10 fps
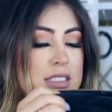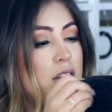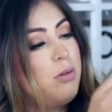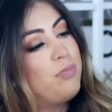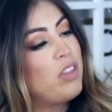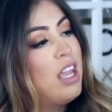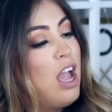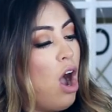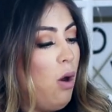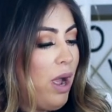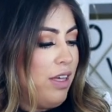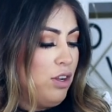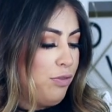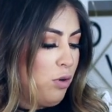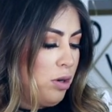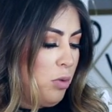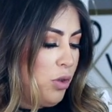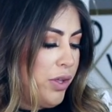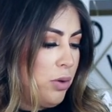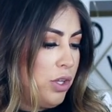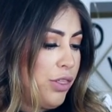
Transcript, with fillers: so. Oh, and they're affordable. They were